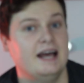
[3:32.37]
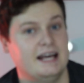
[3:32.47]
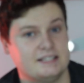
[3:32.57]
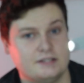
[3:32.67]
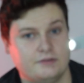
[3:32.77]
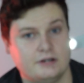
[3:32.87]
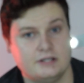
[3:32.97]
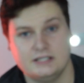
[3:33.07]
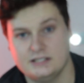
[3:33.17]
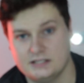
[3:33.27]
as it's very
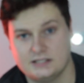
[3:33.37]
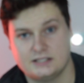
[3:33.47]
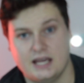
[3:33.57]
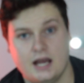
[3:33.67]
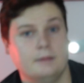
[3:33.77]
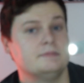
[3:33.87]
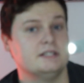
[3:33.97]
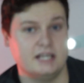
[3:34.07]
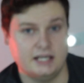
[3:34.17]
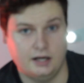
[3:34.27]
easy to stay up to
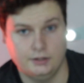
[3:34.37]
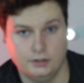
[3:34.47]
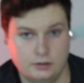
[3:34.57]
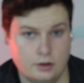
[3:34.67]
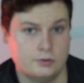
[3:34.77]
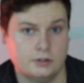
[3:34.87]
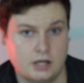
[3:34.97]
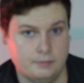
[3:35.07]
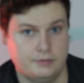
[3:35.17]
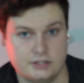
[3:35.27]
date on local
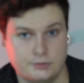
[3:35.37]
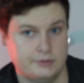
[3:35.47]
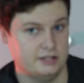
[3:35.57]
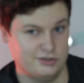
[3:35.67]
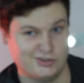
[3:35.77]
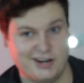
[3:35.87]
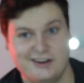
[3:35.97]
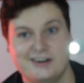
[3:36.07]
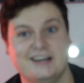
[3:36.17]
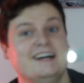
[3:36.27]
companies within your
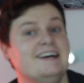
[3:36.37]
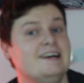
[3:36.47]
area,